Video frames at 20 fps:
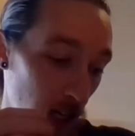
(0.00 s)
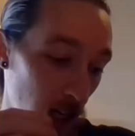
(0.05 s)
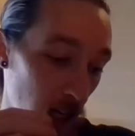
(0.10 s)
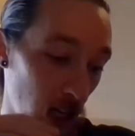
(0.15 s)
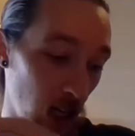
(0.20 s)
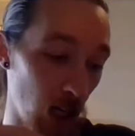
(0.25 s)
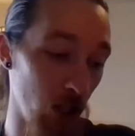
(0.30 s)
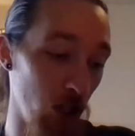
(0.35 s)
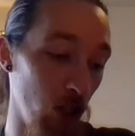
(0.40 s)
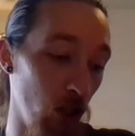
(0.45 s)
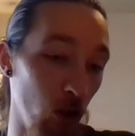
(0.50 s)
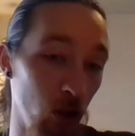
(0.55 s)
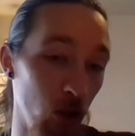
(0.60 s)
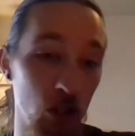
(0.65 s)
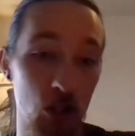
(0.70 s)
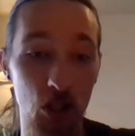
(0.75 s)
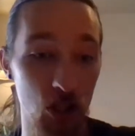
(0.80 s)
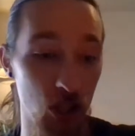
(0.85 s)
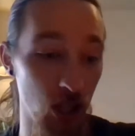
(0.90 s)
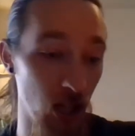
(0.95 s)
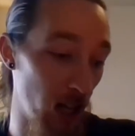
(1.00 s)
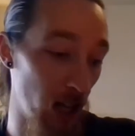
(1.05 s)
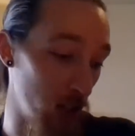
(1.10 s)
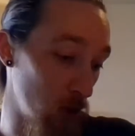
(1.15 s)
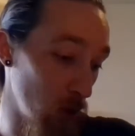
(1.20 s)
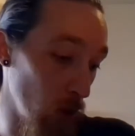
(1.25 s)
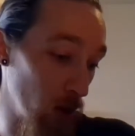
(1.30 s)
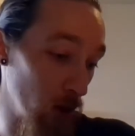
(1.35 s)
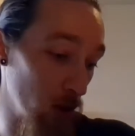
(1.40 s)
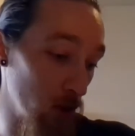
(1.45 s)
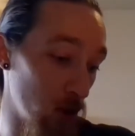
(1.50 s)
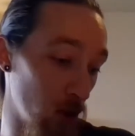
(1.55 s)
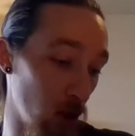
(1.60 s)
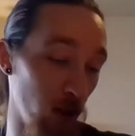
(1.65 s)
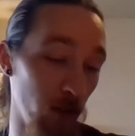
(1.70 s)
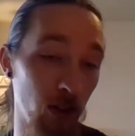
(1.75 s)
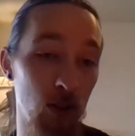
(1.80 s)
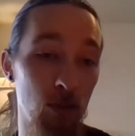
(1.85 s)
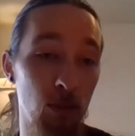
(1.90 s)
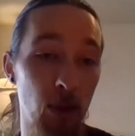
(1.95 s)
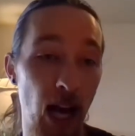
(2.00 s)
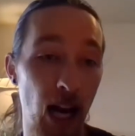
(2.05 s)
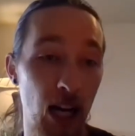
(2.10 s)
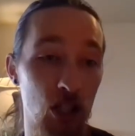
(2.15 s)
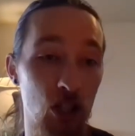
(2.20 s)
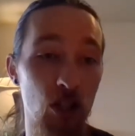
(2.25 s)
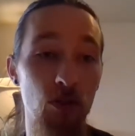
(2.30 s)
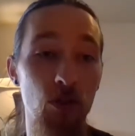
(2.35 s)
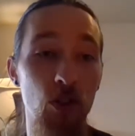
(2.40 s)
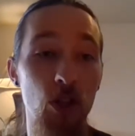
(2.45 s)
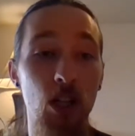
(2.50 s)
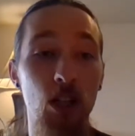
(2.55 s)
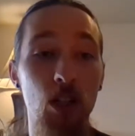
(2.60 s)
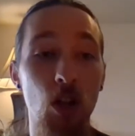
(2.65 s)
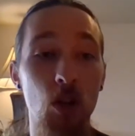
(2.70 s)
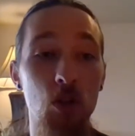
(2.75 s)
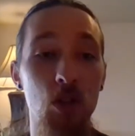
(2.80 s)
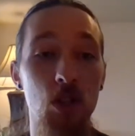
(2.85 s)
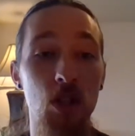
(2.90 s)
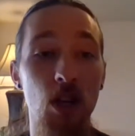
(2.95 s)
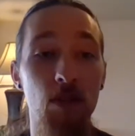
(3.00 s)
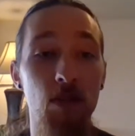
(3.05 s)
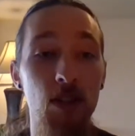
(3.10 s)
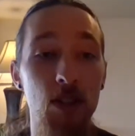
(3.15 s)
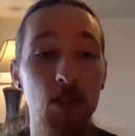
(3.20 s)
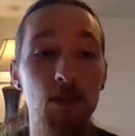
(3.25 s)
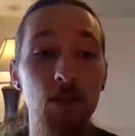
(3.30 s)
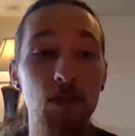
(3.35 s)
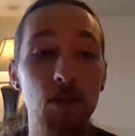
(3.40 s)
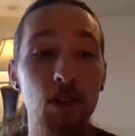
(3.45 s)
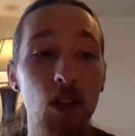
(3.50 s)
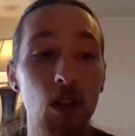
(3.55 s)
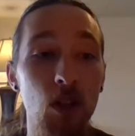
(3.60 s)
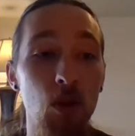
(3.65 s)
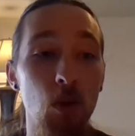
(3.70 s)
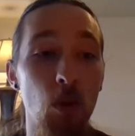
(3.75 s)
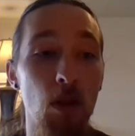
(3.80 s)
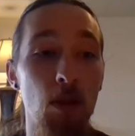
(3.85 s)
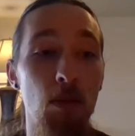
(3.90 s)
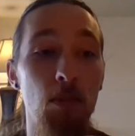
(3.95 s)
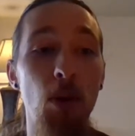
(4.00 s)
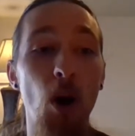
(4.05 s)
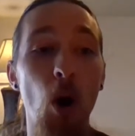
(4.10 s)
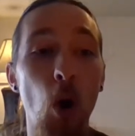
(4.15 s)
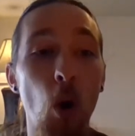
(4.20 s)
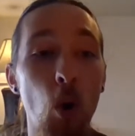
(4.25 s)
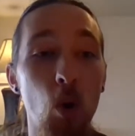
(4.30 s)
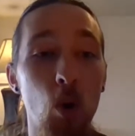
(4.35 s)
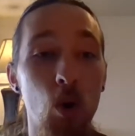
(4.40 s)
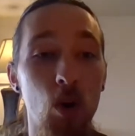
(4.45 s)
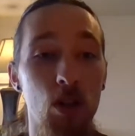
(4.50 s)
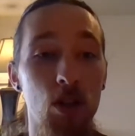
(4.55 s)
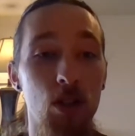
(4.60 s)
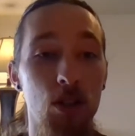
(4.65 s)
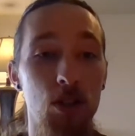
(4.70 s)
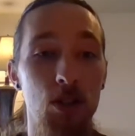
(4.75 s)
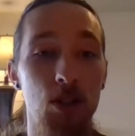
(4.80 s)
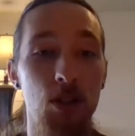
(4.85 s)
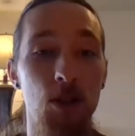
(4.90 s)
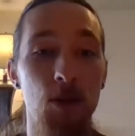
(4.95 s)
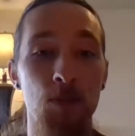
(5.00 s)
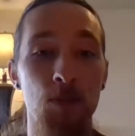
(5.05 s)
you just see that soil surface, but actually if you get close enough, it's filled with pores.